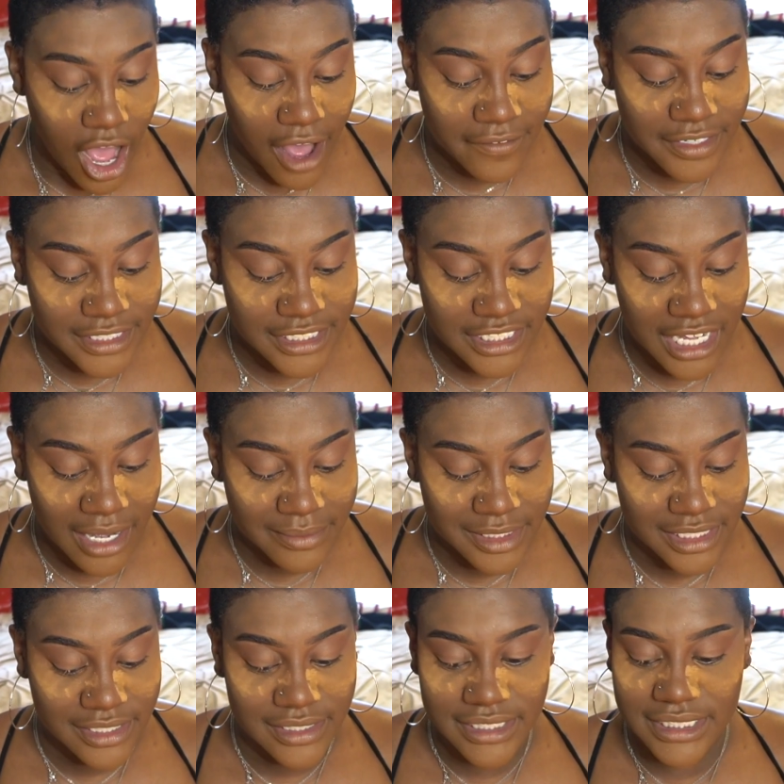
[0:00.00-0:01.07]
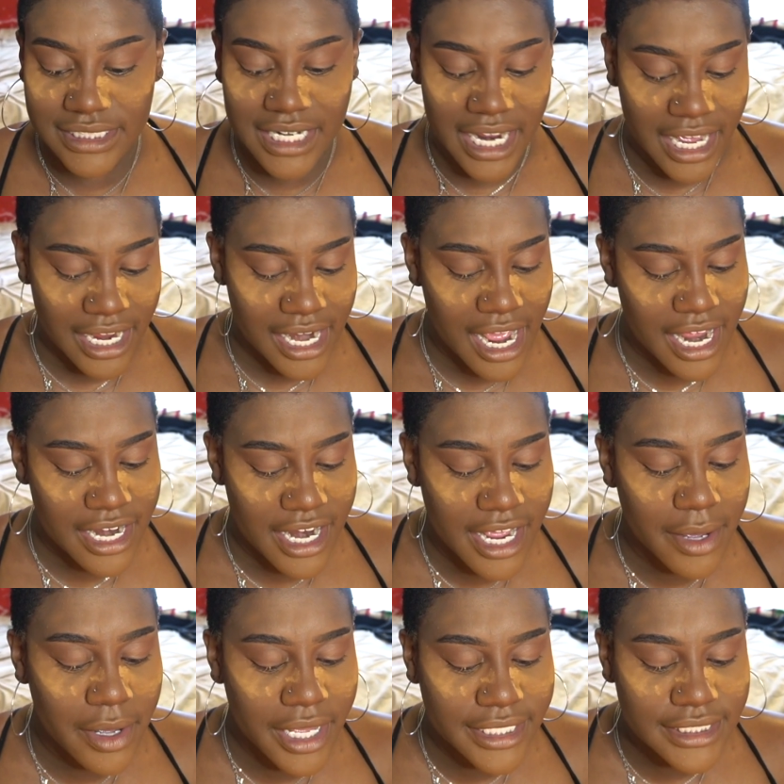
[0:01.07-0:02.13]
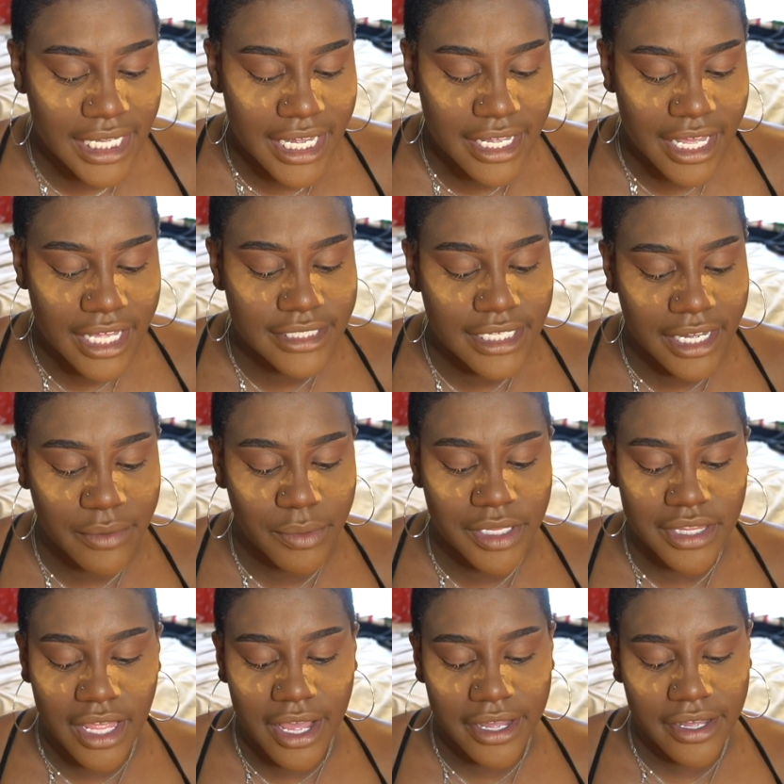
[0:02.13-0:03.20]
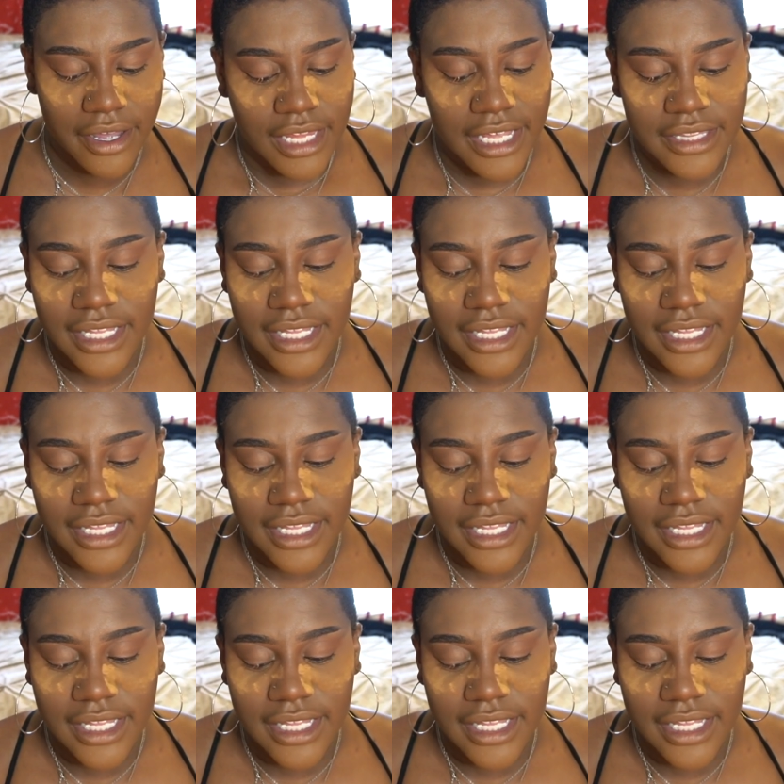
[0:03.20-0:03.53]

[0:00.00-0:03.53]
Obviously, I was a Glee stan, and it's like with, like,